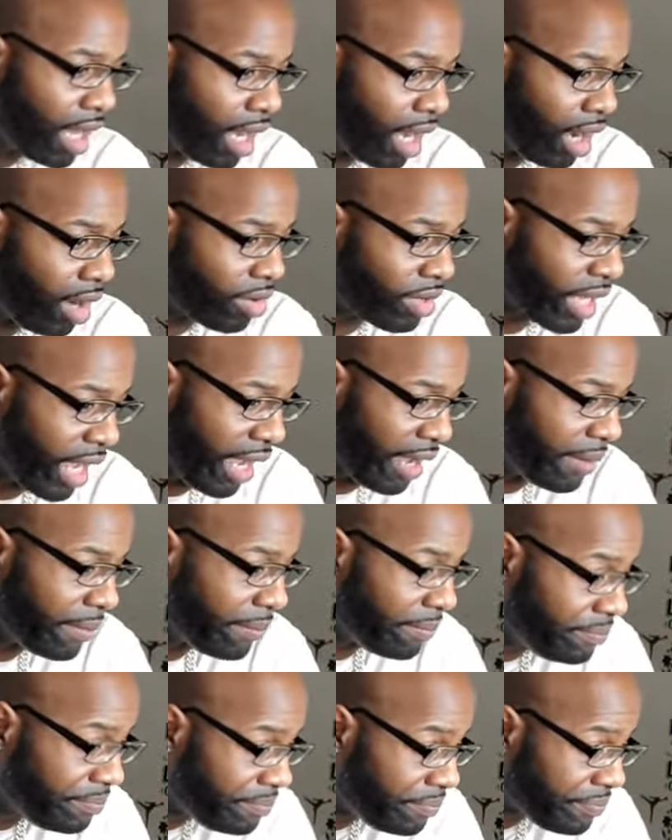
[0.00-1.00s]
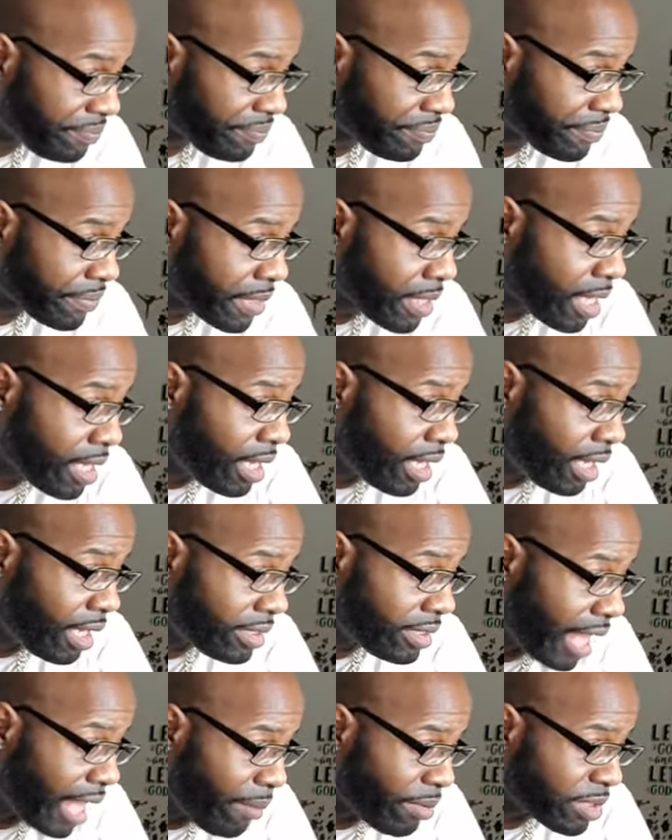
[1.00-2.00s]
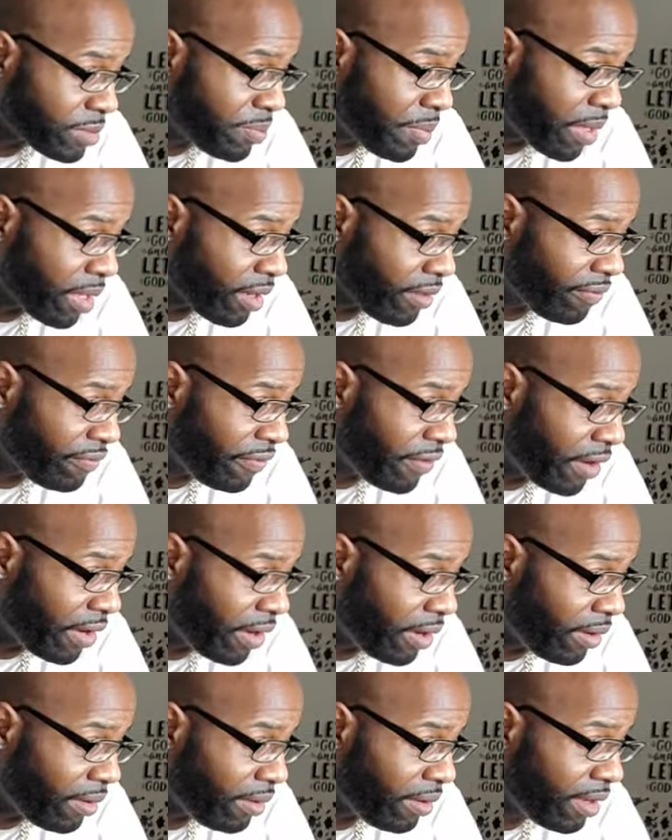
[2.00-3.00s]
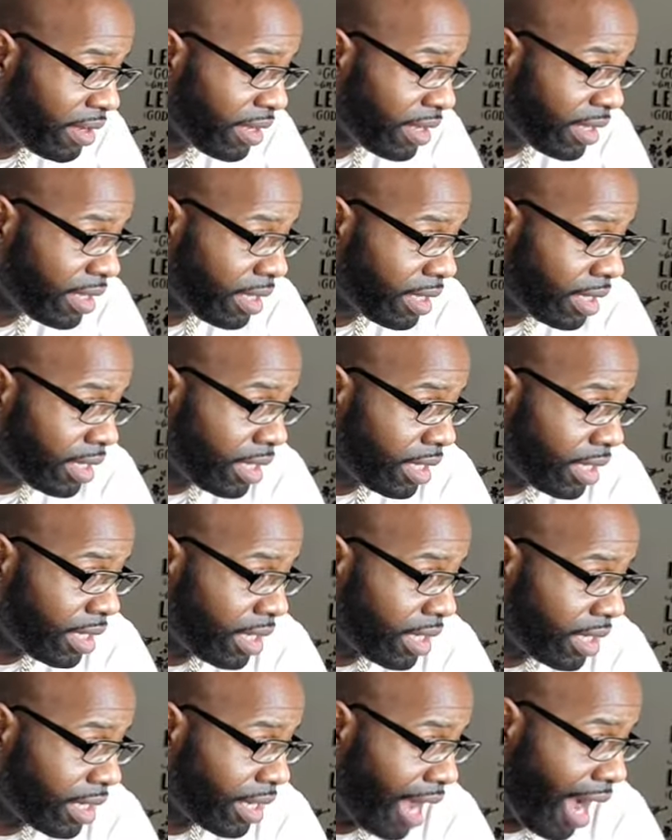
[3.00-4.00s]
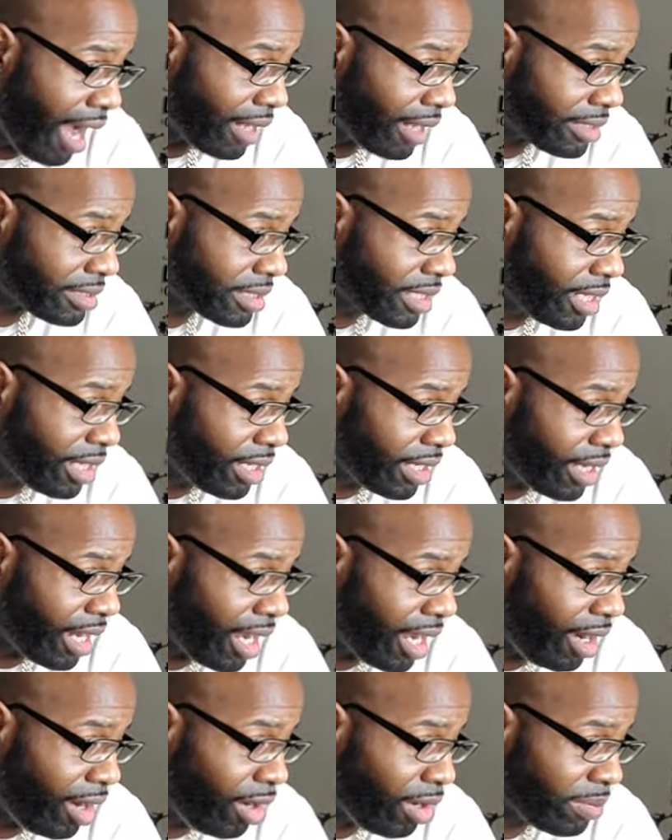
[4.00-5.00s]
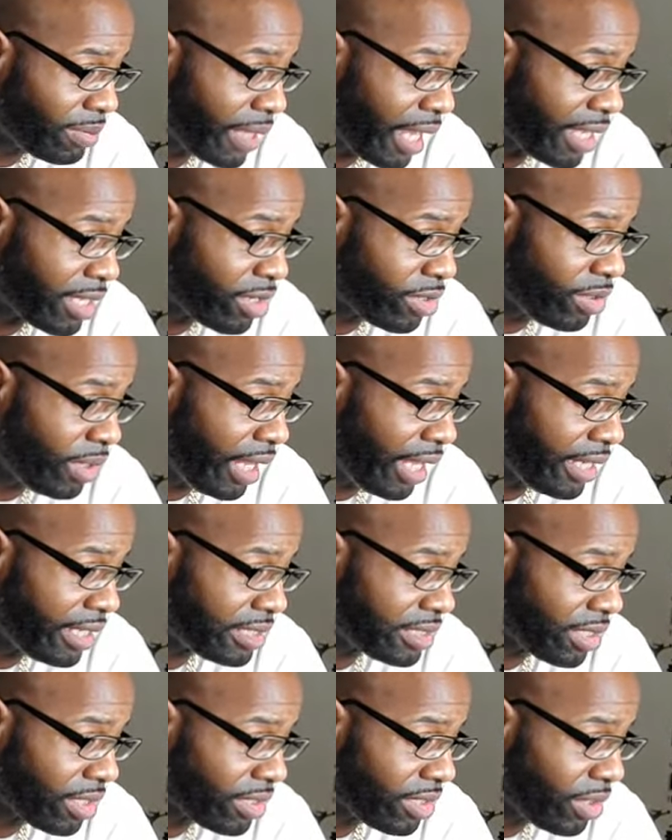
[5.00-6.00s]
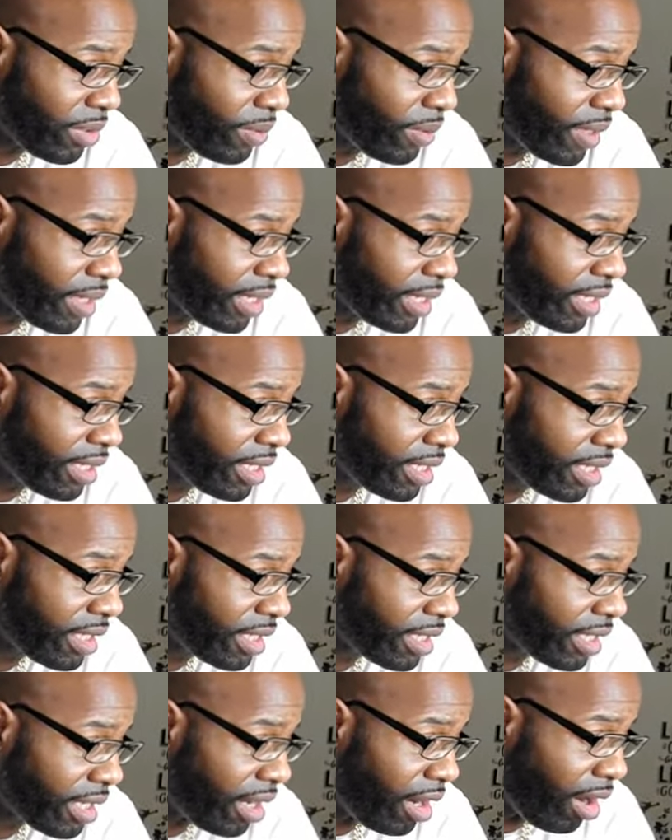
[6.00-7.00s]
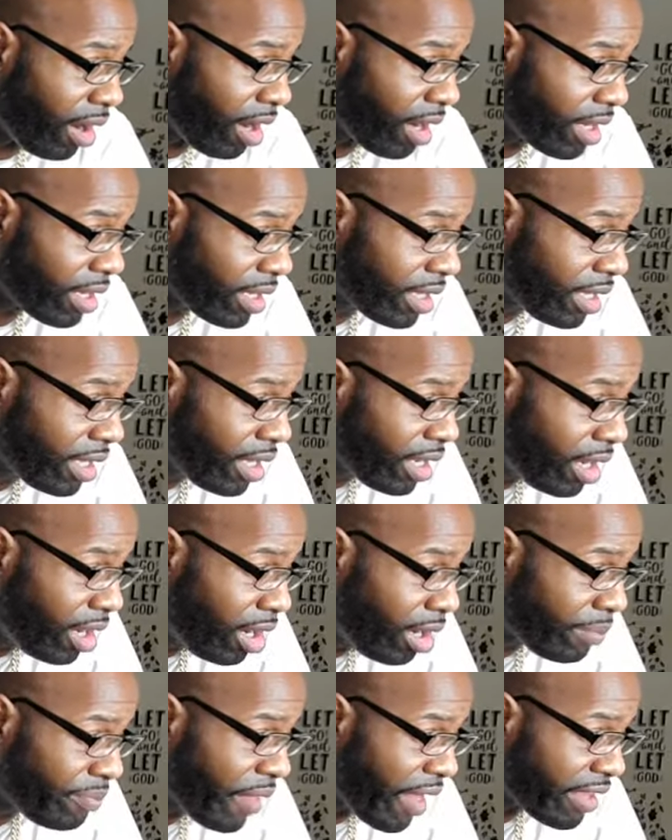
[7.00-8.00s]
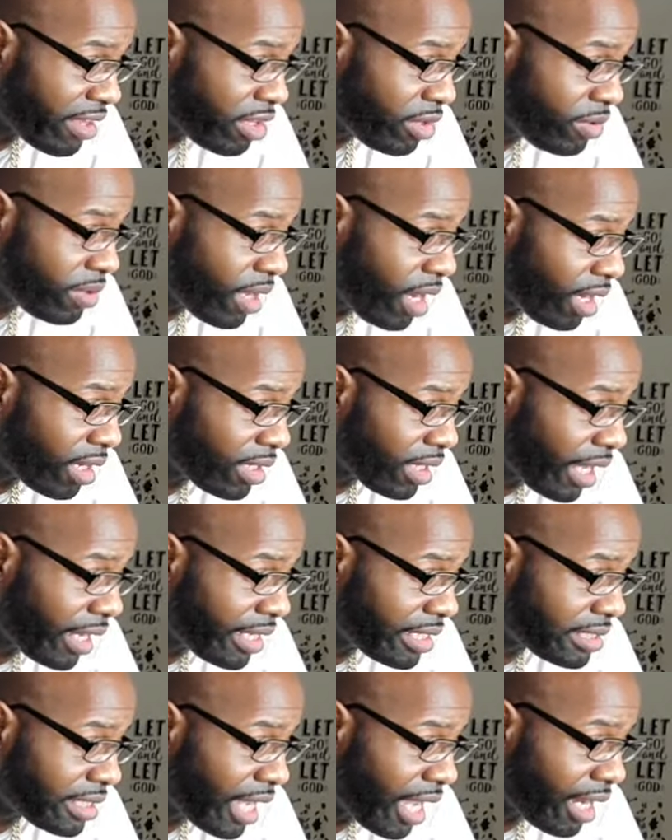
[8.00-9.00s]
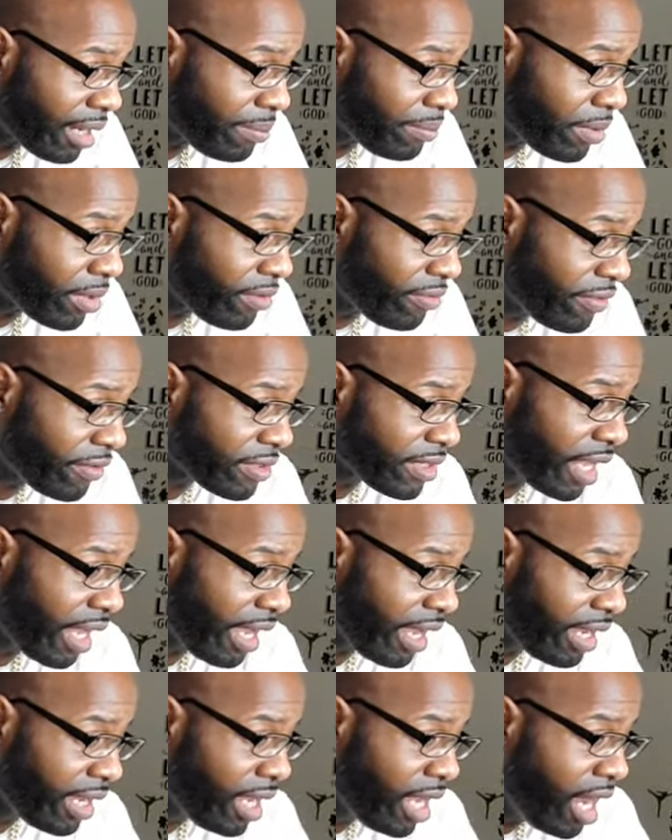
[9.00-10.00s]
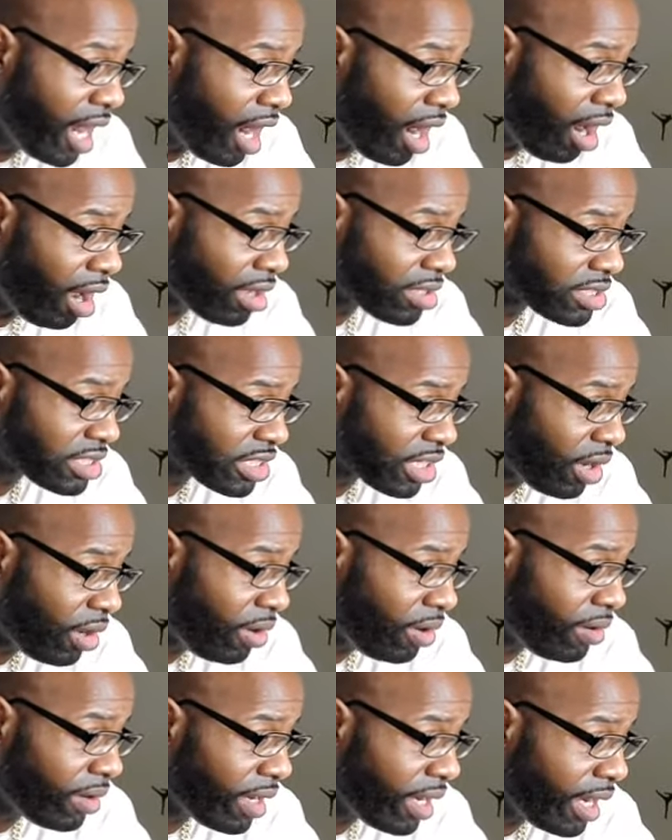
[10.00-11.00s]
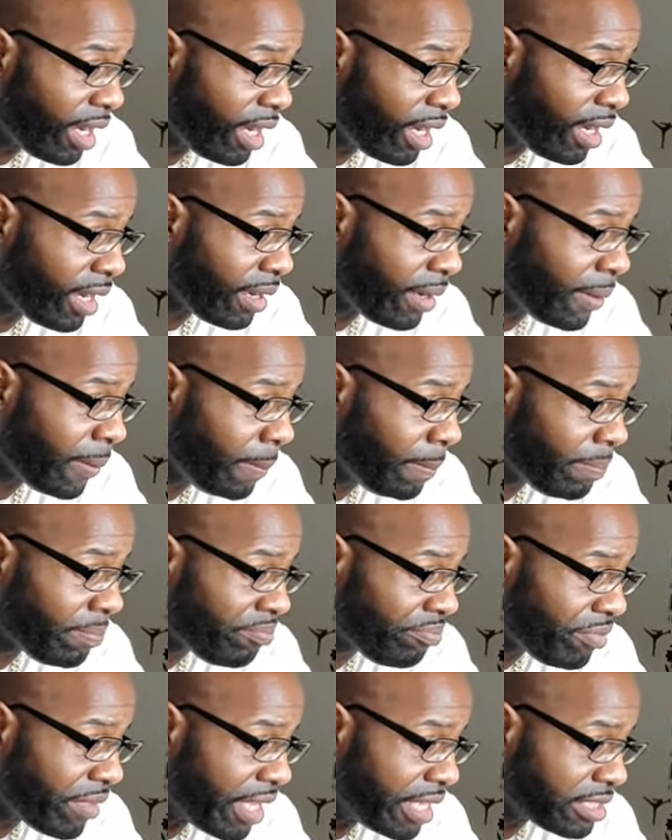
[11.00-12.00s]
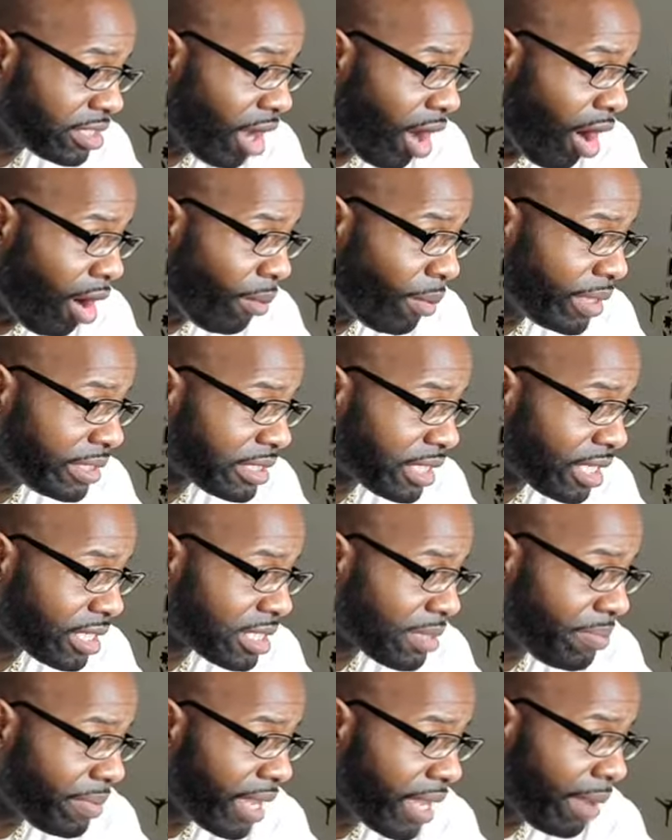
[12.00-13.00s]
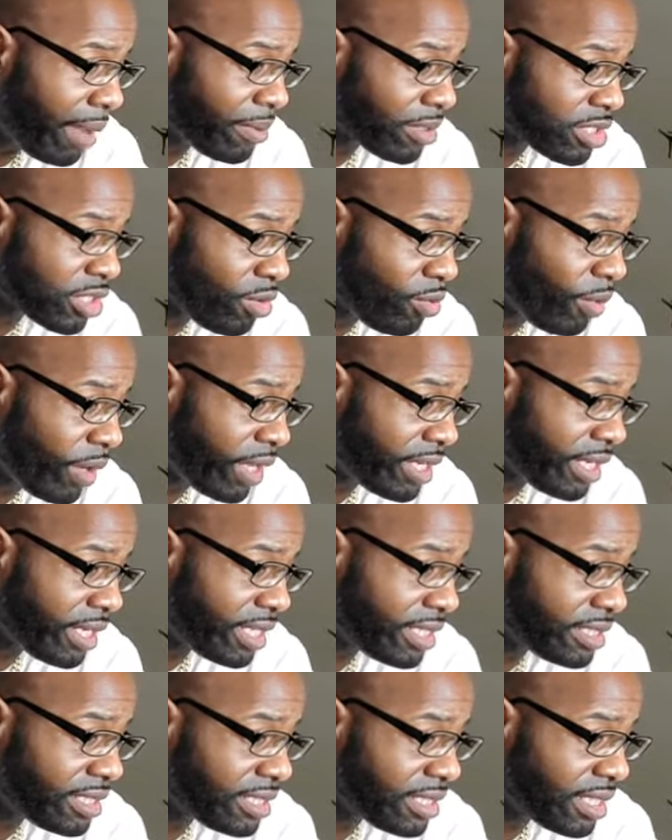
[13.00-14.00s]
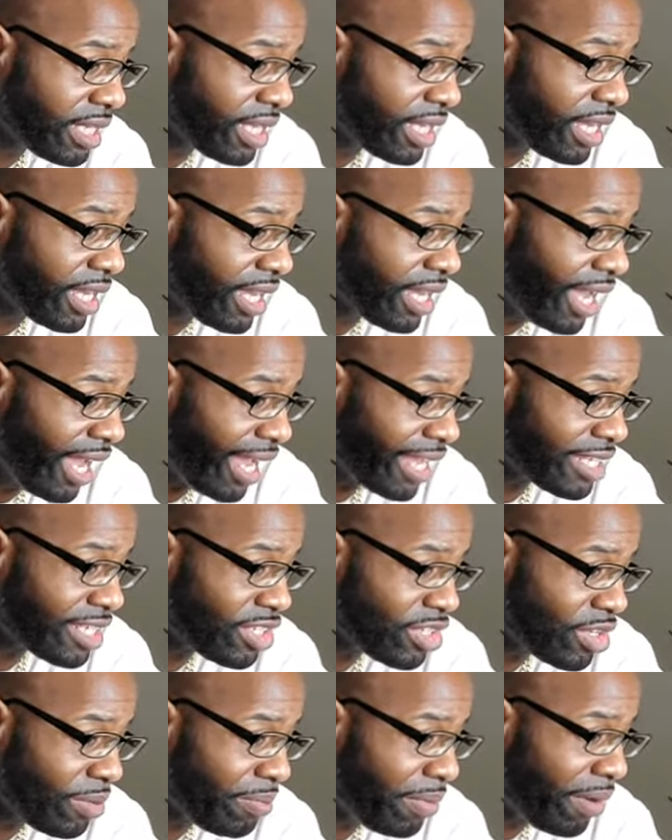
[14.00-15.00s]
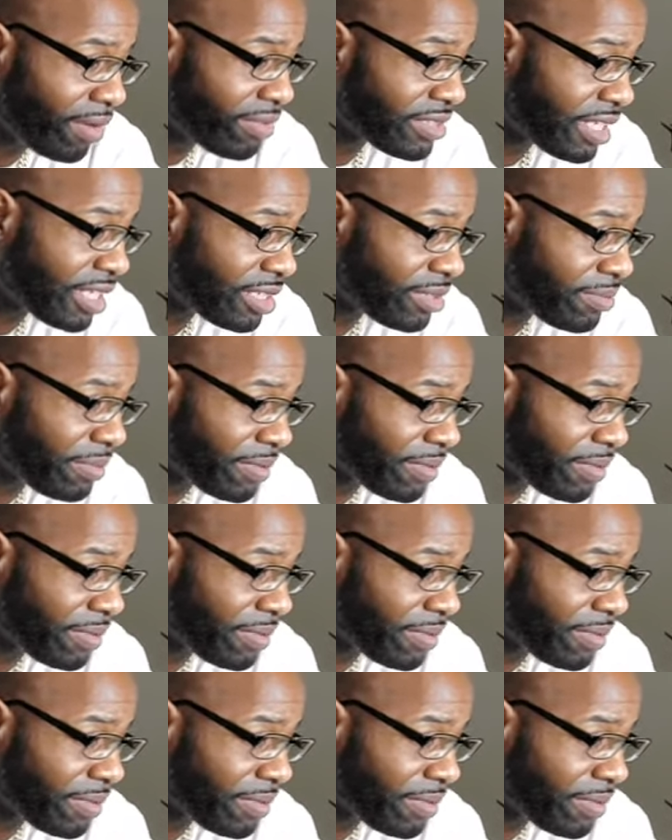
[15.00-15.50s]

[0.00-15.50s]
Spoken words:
Okay. Day was beautiful. God is good. And I hope that you ladies are doing, or hope that you young ladies had a beautiful day. Also, it's always good to be able to witness and to do both such a